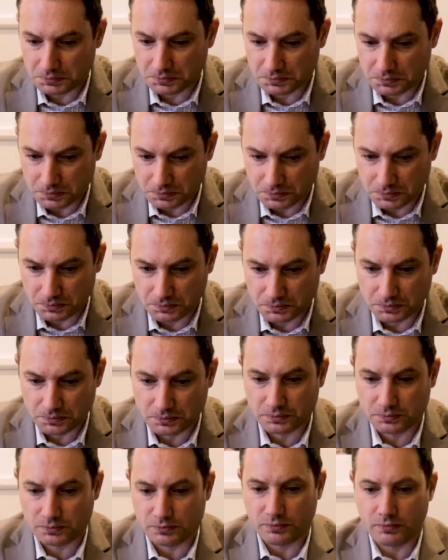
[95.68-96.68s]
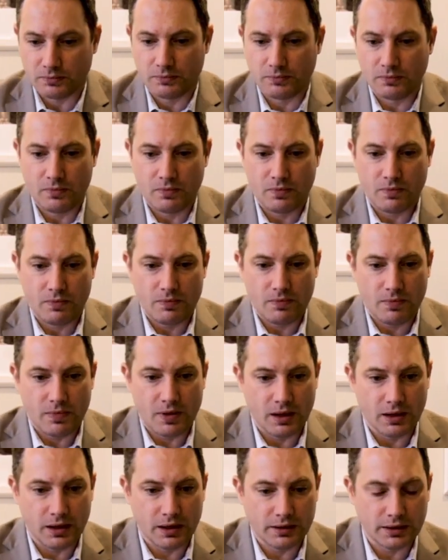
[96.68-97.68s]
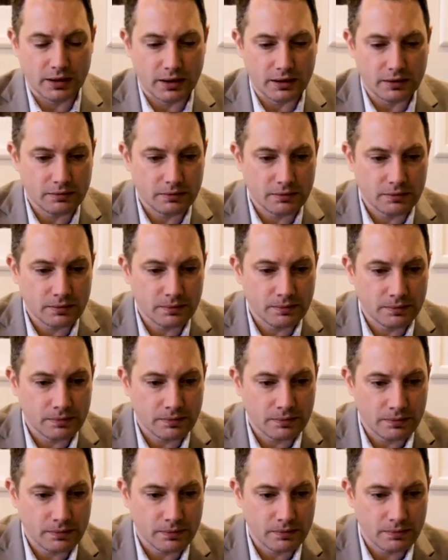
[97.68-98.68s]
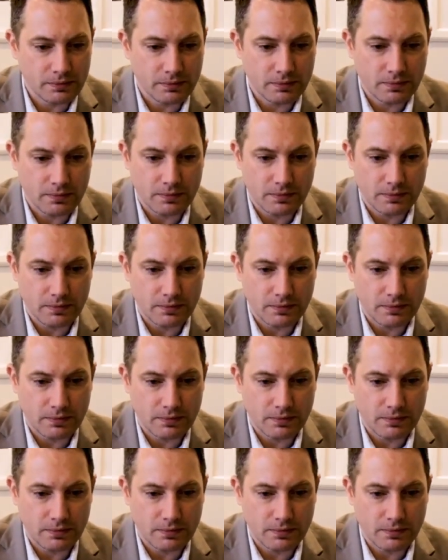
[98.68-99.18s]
We were paperless way before it was easy or